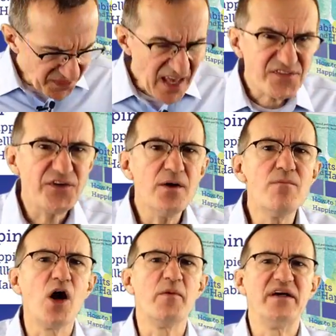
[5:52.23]
think for a
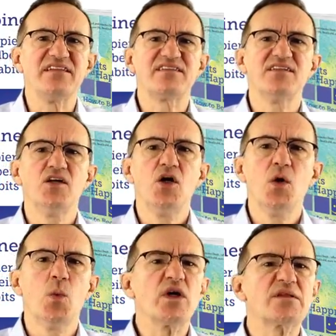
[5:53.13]
moment
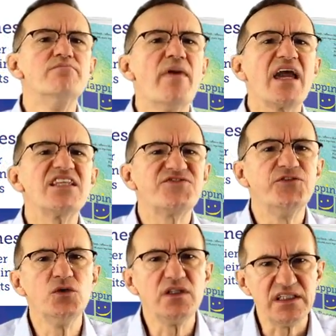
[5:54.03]
what
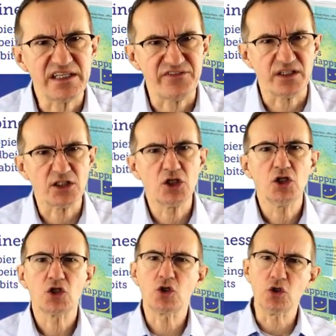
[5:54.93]
mindful living
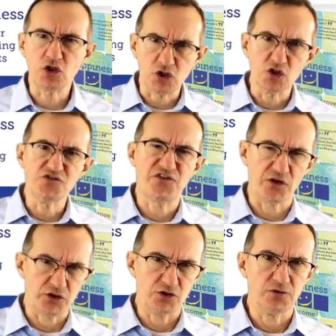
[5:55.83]
could do for
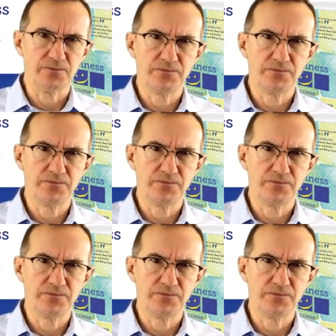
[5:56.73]
you.